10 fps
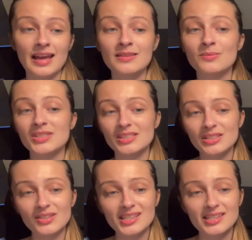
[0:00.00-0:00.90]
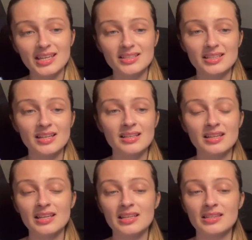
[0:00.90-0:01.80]
And the machine translation
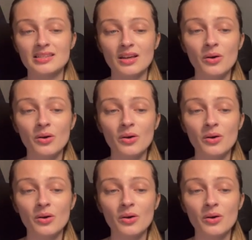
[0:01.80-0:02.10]
is